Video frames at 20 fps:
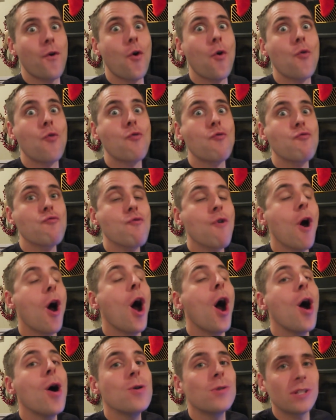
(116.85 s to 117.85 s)

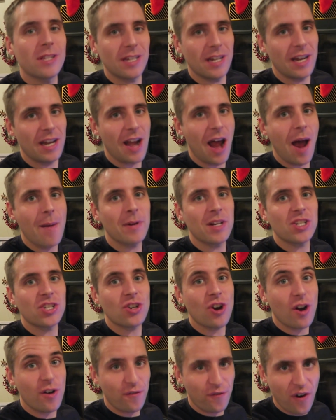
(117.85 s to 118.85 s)
frozen, I'm gonna
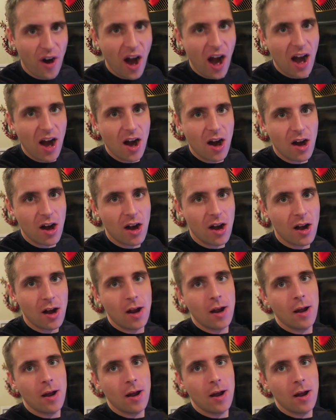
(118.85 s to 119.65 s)
start a fire.